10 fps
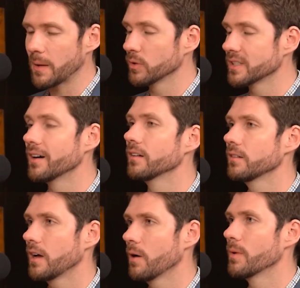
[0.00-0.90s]
will
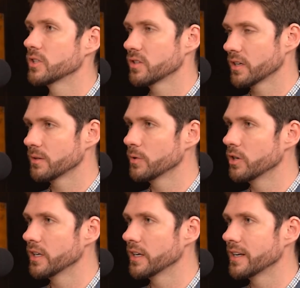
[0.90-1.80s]
tell how much the
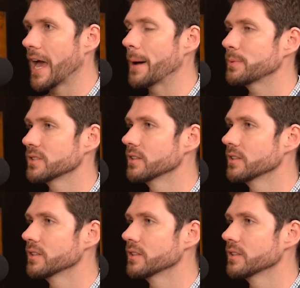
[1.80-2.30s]
community adapts